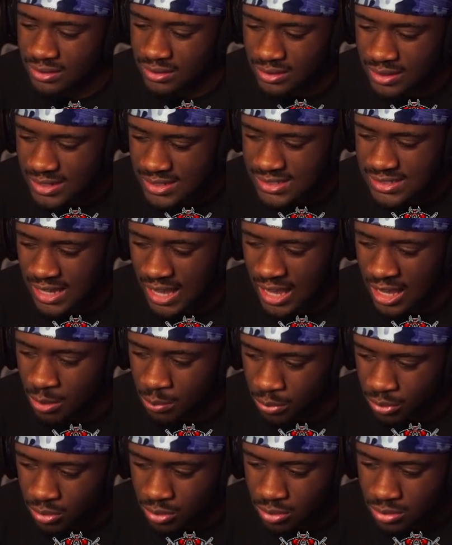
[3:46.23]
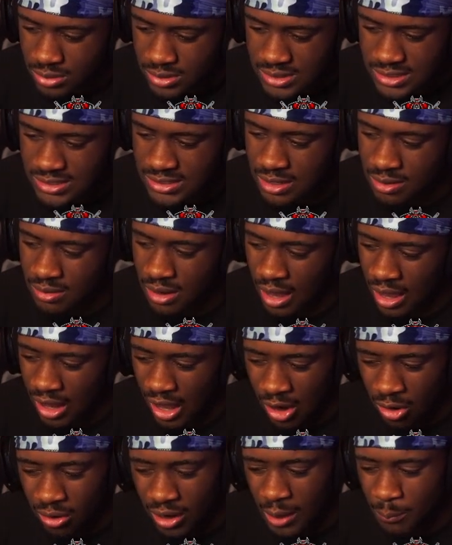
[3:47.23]
disabled
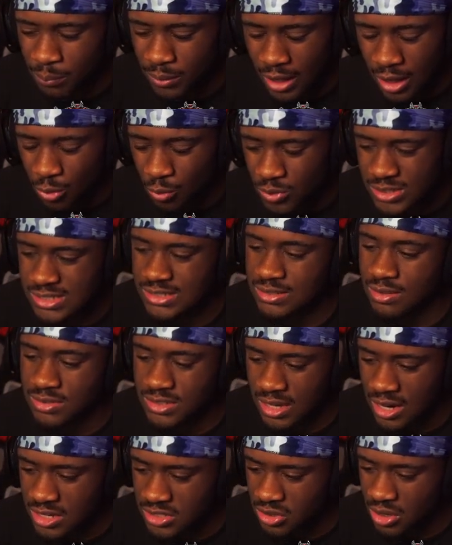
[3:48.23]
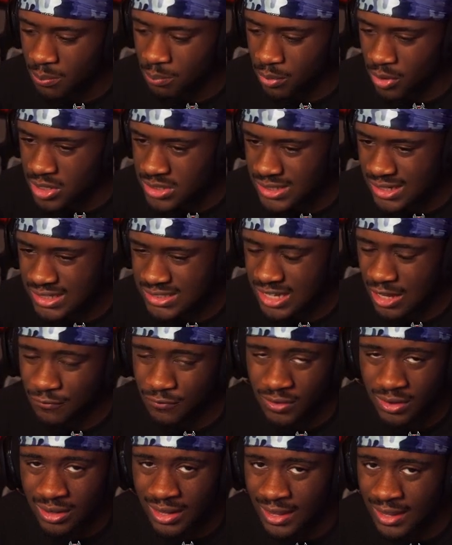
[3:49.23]
I don't like playing with subtitles on personally because I
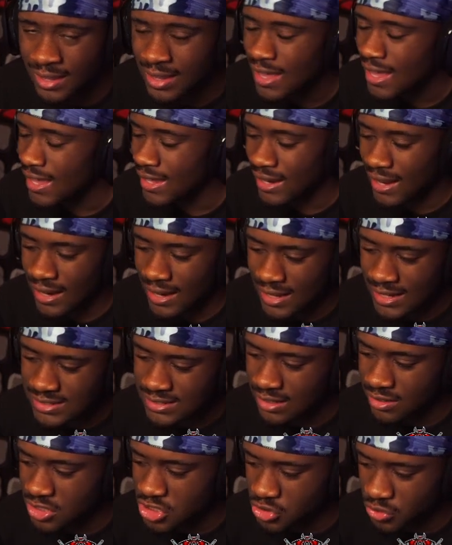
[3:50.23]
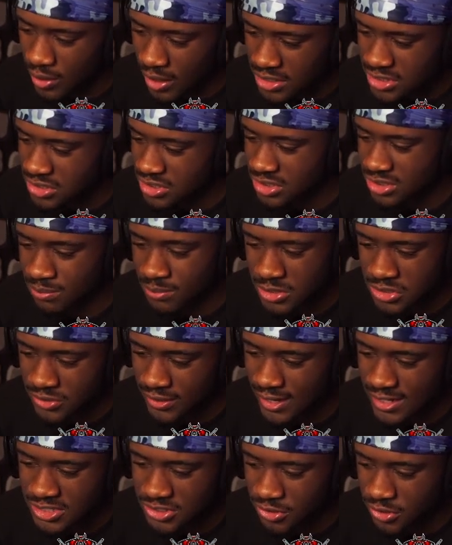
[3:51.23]
feel like that it's a distraction, so make sure you
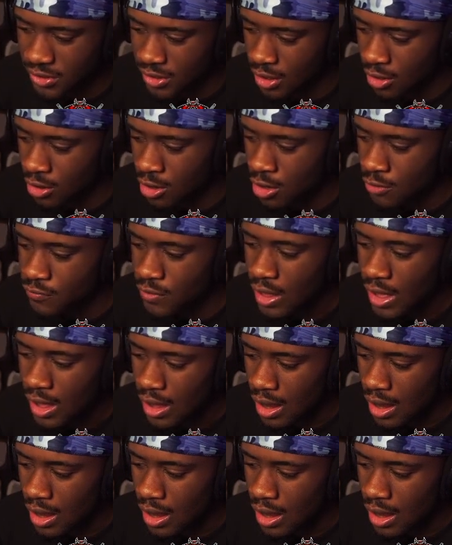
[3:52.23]
guys turn that off.